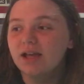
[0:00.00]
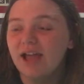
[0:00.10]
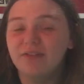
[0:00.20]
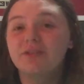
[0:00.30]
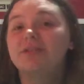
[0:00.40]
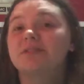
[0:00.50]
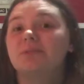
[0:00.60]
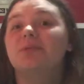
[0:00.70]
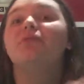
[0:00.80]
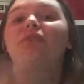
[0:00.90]
everything's gonna
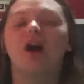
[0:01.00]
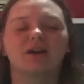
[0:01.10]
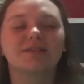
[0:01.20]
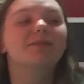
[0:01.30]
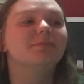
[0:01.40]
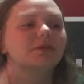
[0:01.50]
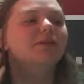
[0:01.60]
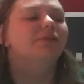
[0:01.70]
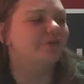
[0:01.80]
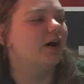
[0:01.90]
be fucked,
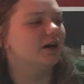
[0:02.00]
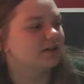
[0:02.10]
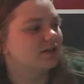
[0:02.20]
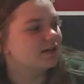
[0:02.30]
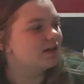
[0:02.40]
completely fucked.